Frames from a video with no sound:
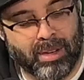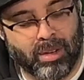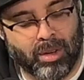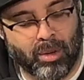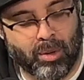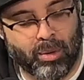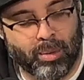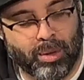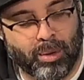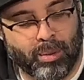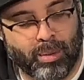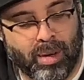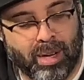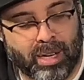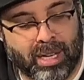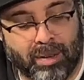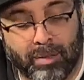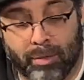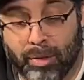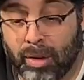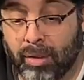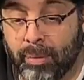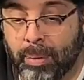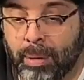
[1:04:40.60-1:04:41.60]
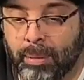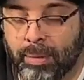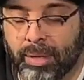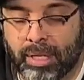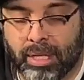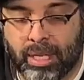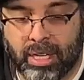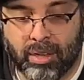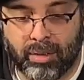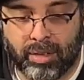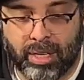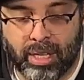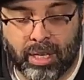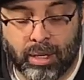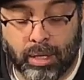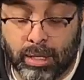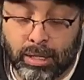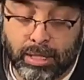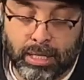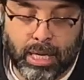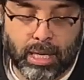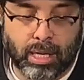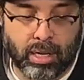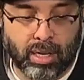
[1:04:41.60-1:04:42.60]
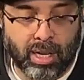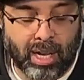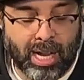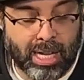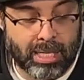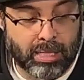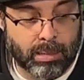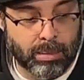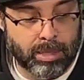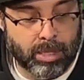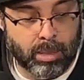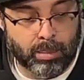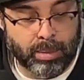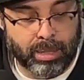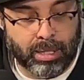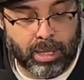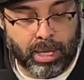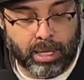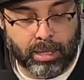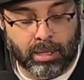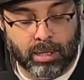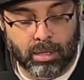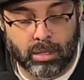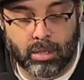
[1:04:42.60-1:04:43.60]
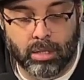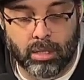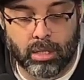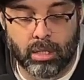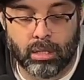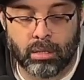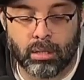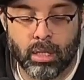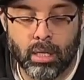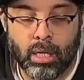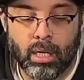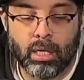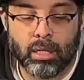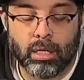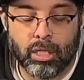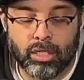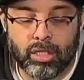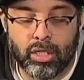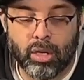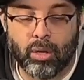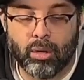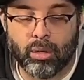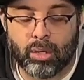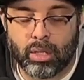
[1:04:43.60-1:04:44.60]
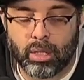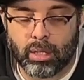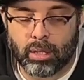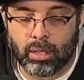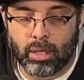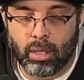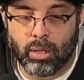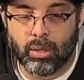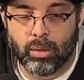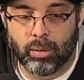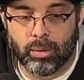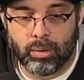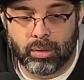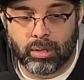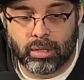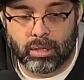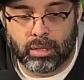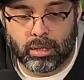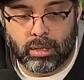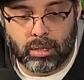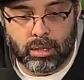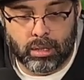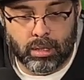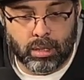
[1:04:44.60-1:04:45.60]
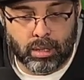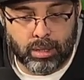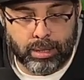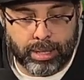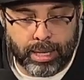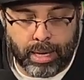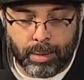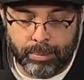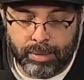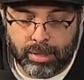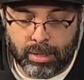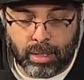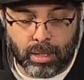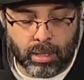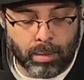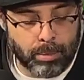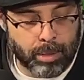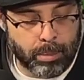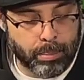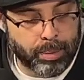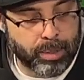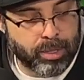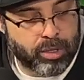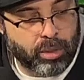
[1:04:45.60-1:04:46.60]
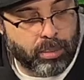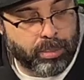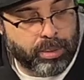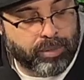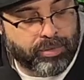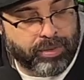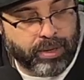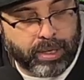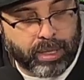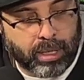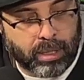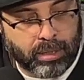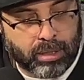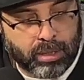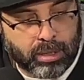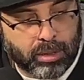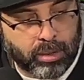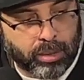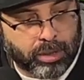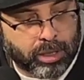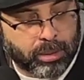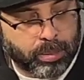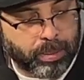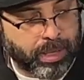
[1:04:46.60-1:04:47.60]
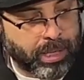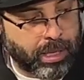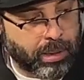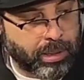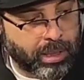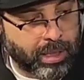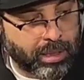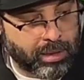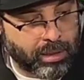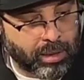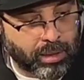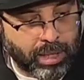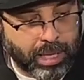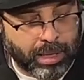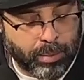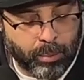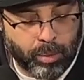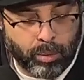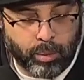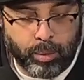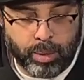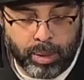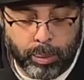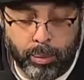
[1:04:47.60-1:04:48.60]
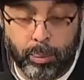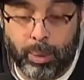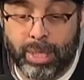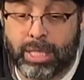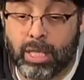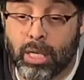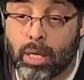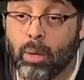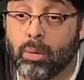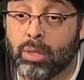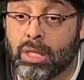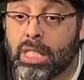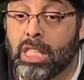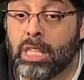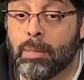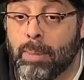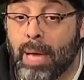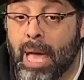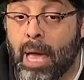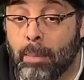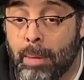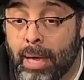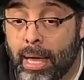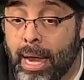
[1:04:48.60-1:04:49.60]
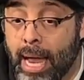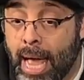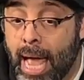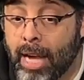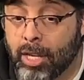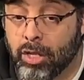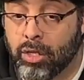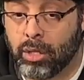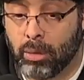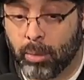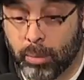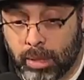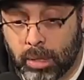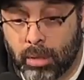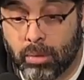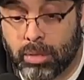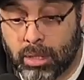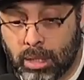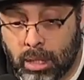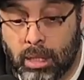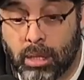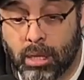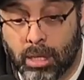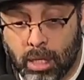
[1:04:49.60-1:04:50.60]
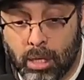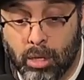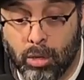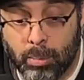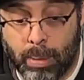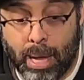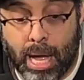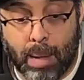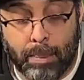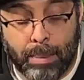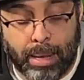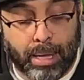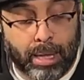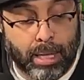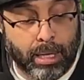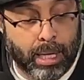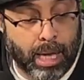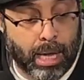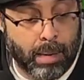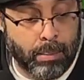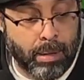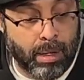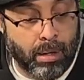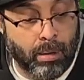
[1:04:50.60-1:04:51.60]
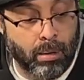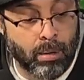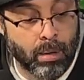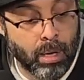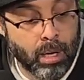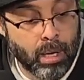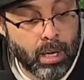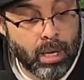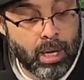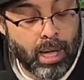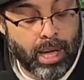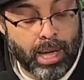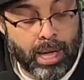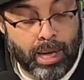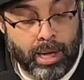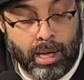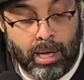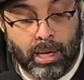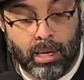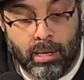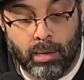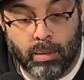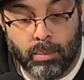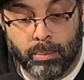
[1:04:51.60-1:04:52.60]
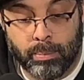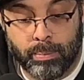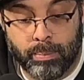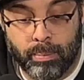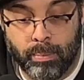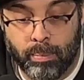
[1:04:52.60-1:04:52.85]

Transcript: girl were walking. Very people didn't hear because I can't hear the last episode, but like the joke goes like I'm gonna butcher it, but fuck it, just so explain it. Like we went to go see Batman. Actually, went to go see the new Batman that came out. And